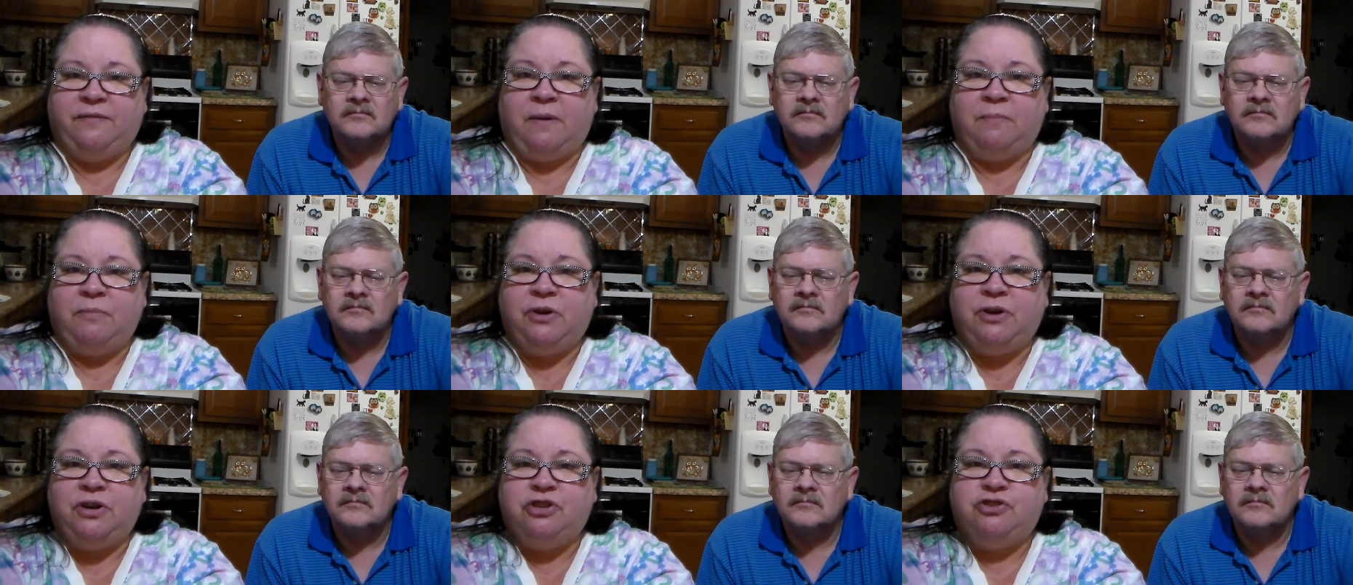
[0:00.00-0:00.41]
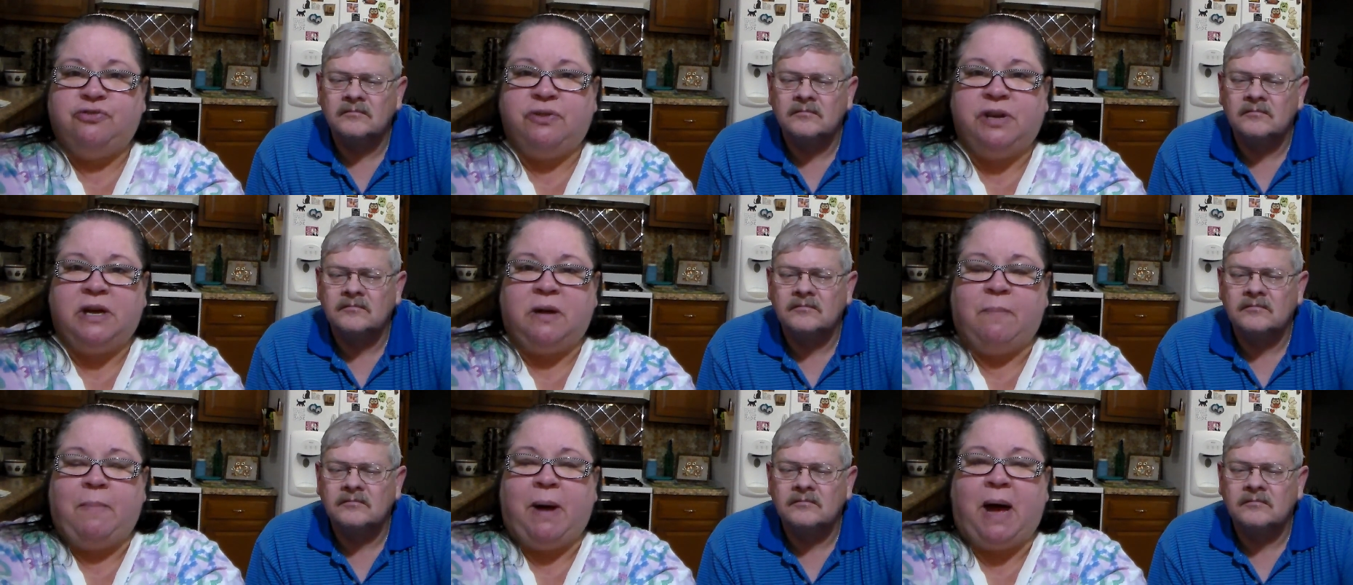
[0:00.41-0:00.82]
Speaker 1: If I'm gonna
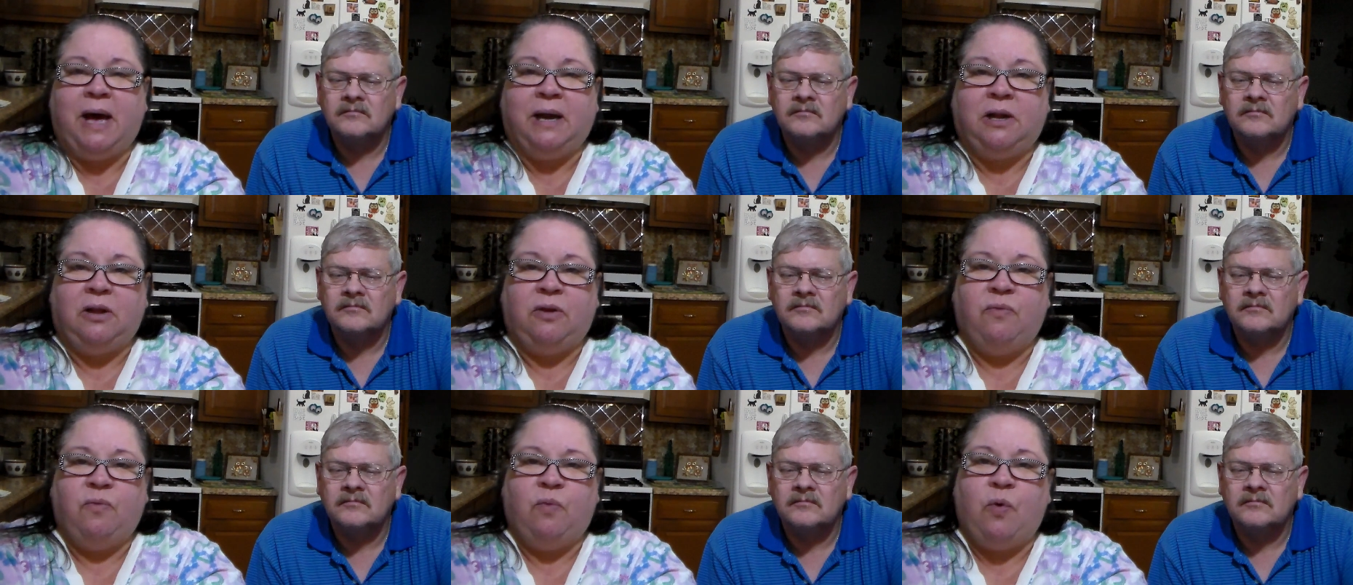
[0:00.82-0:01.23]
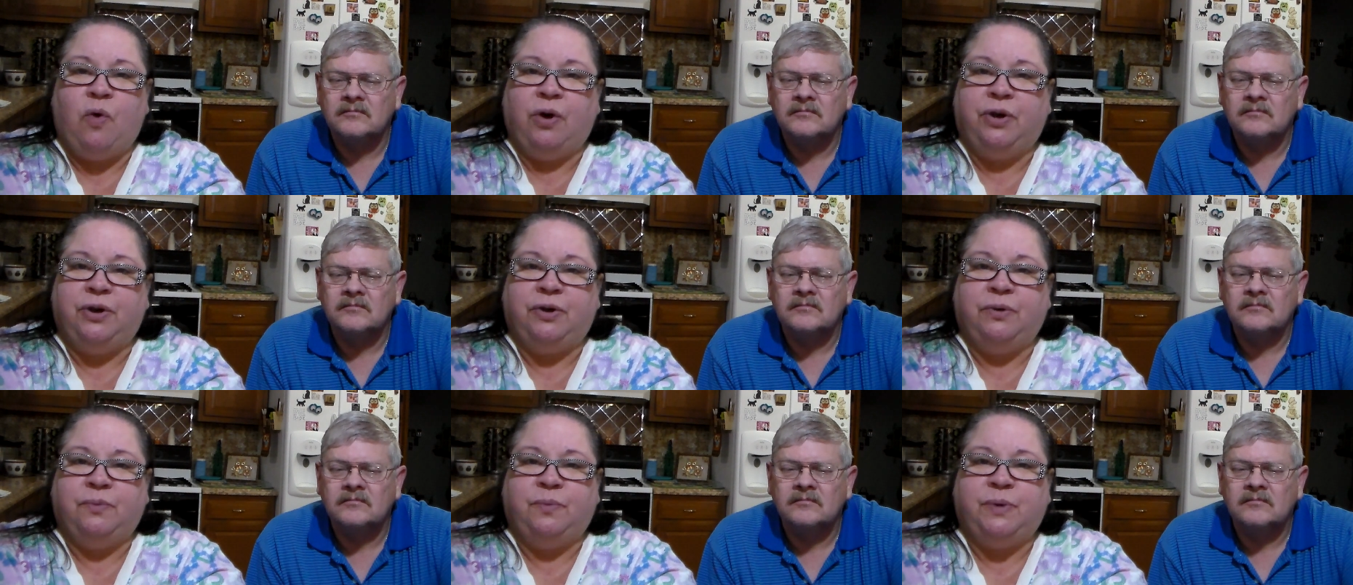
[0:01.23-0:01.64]
drink a bottle of
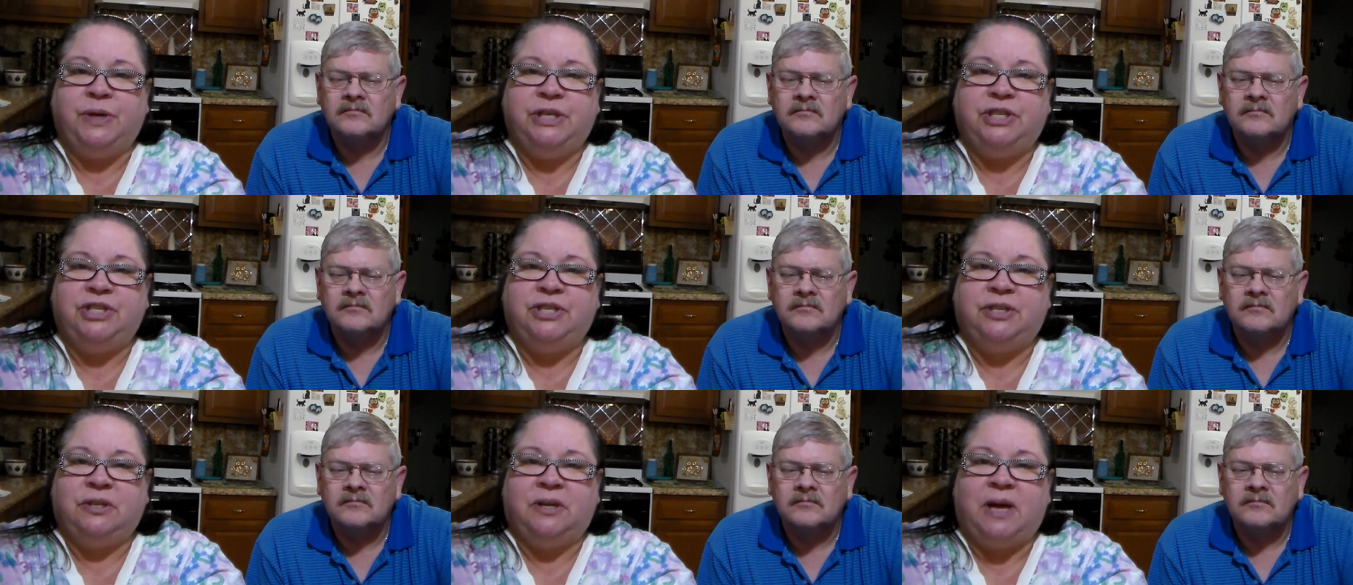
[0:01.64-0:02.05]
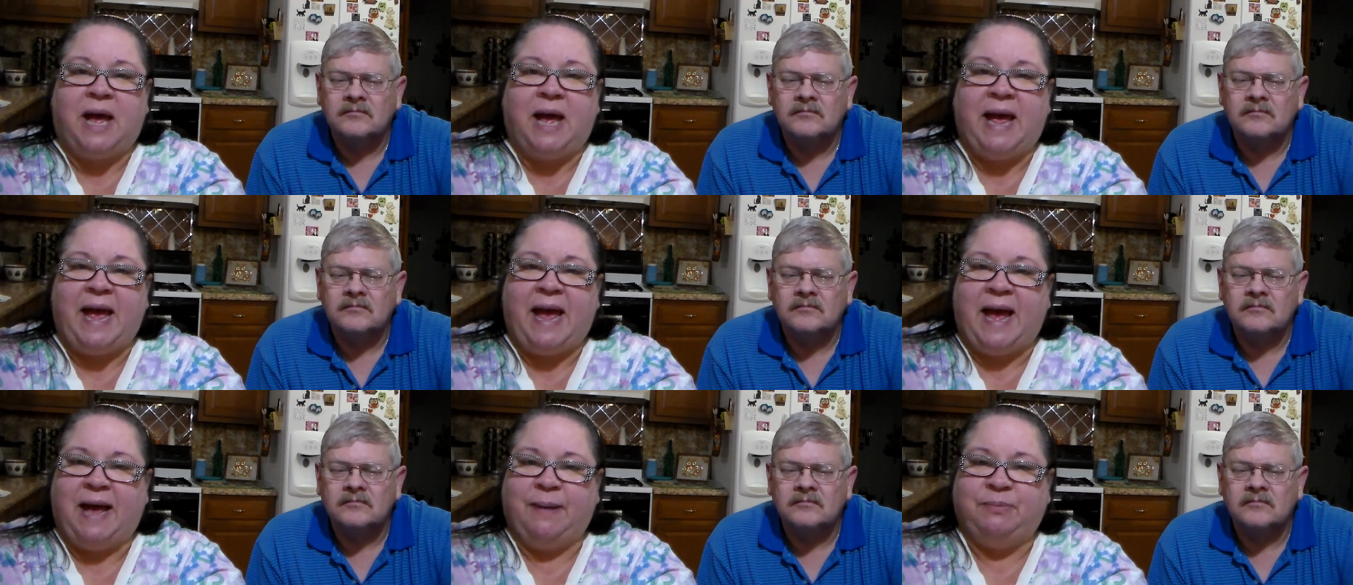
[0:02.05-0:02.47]
water, which
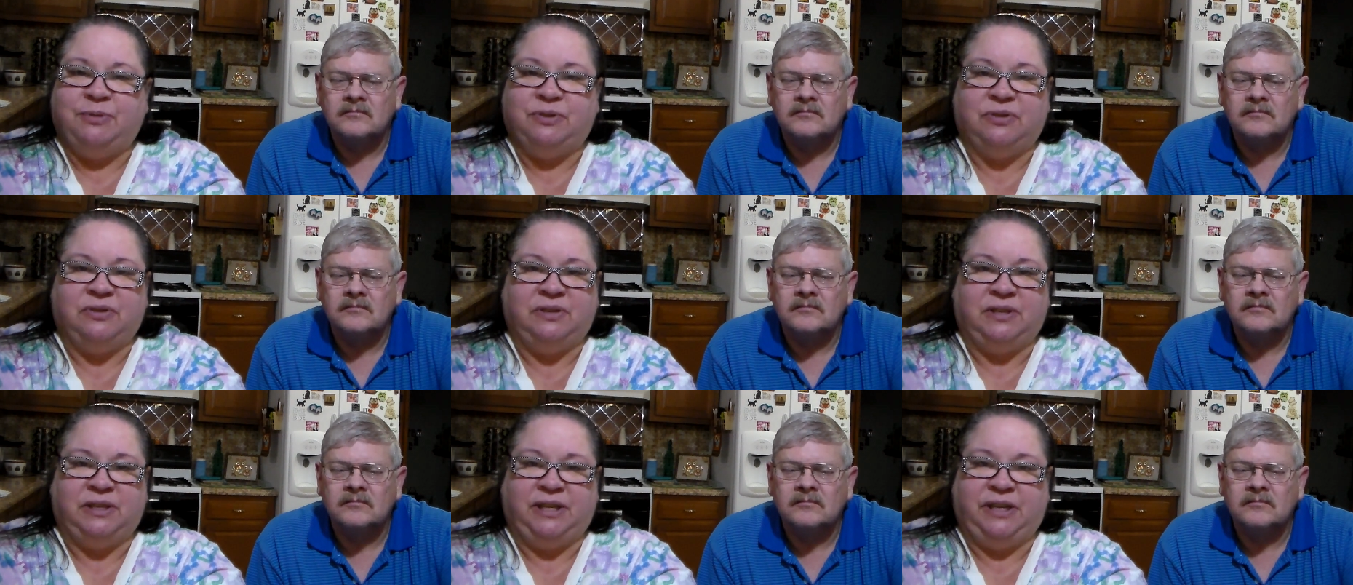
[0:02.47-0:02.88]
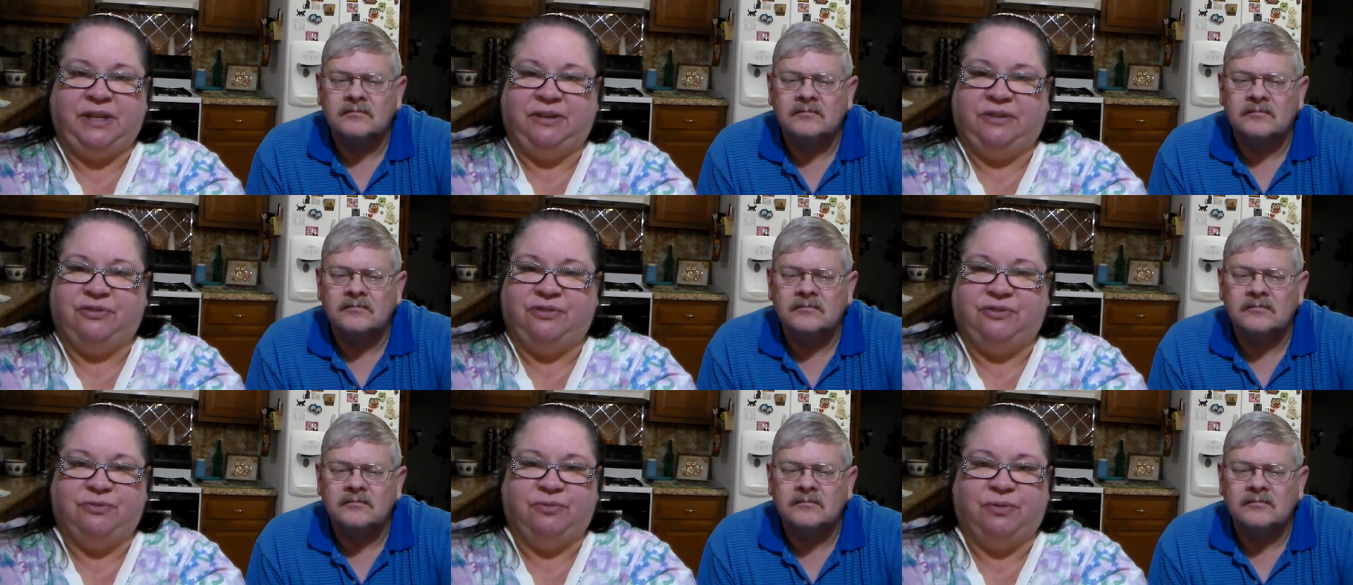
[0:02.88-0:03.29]
I absolutely
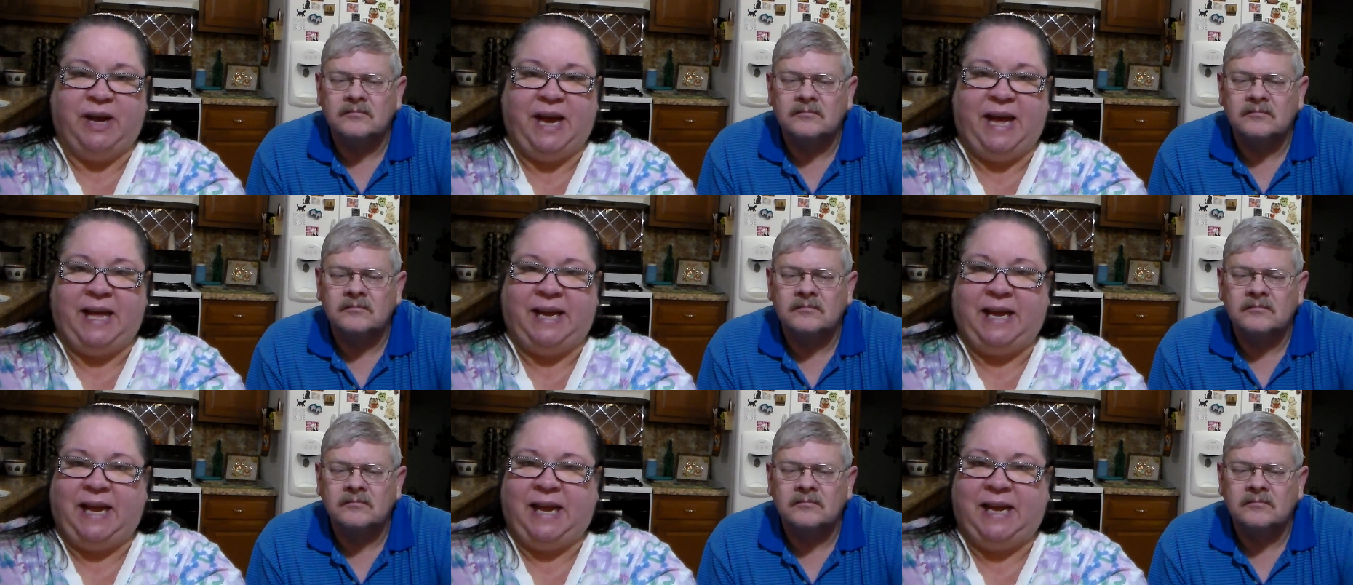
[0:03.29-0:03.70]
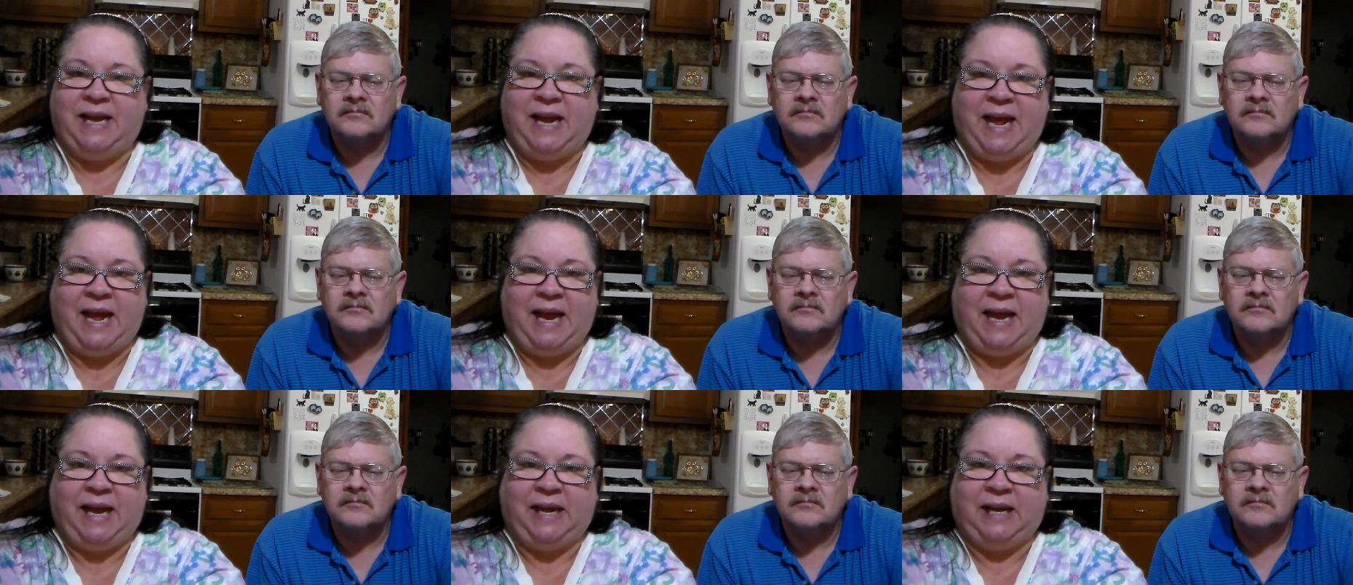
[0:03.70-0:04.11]
dread
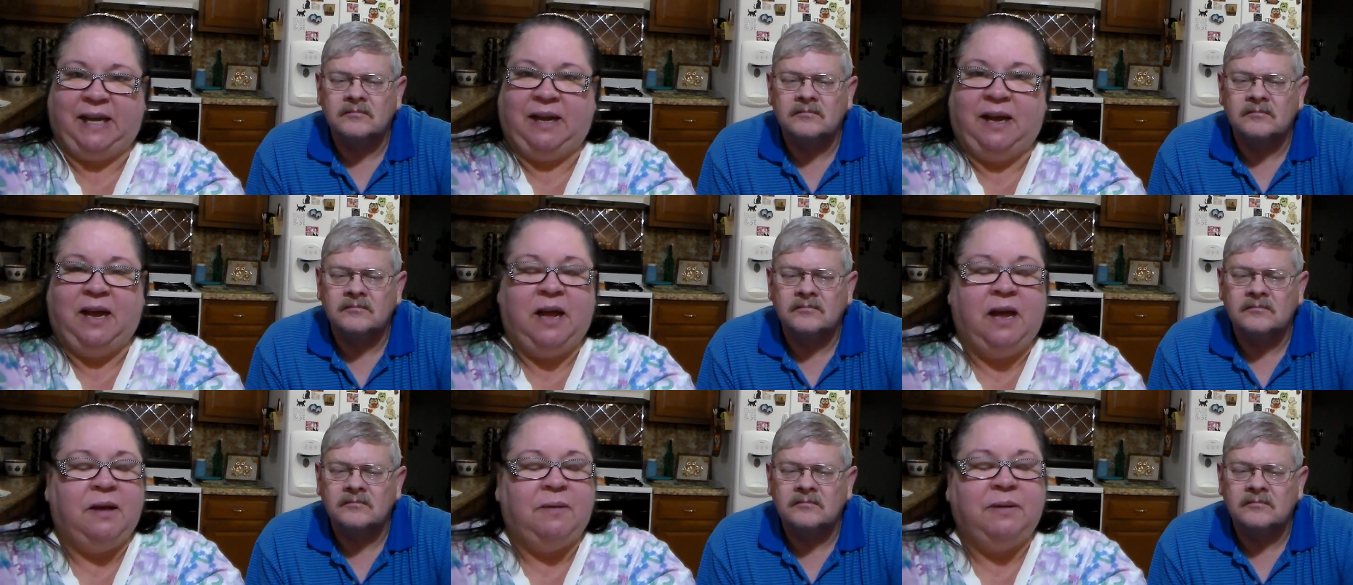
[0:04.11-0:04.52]
and hate